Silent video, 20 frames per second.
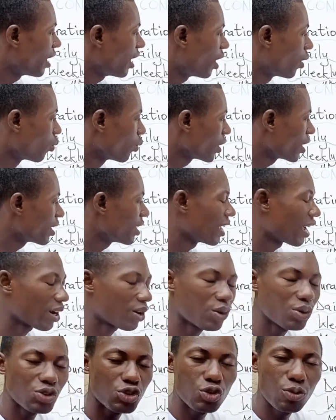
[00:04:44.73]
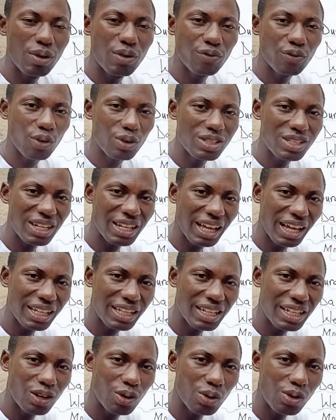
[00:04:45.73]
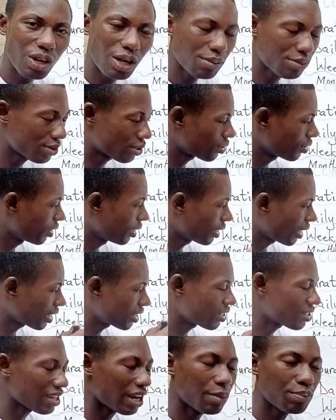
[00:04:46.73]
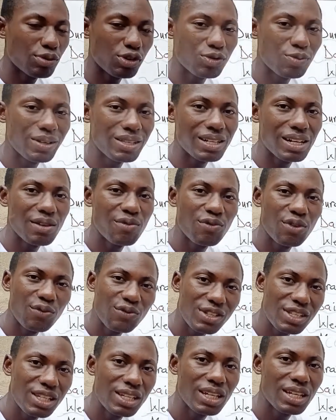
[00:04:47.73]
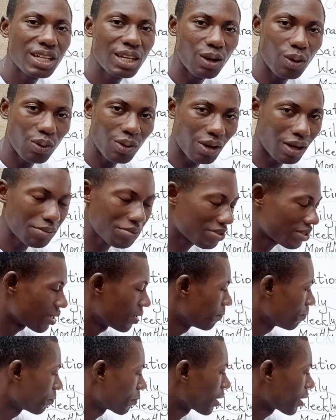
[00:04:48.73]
a week they are consuming 49 kilograms, that is approximately 50 kilograms.